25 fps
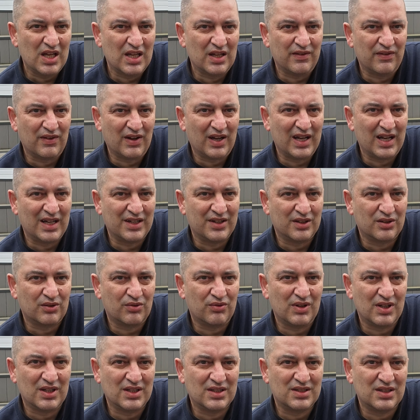If I had a
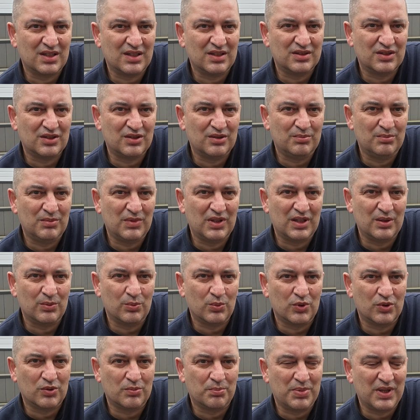criticism, it
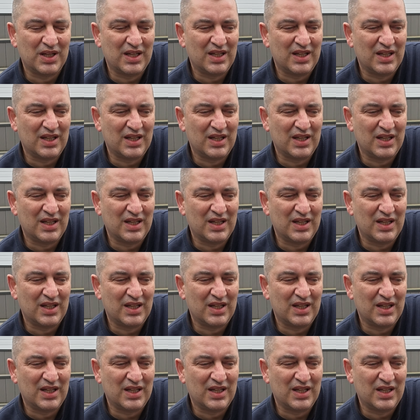would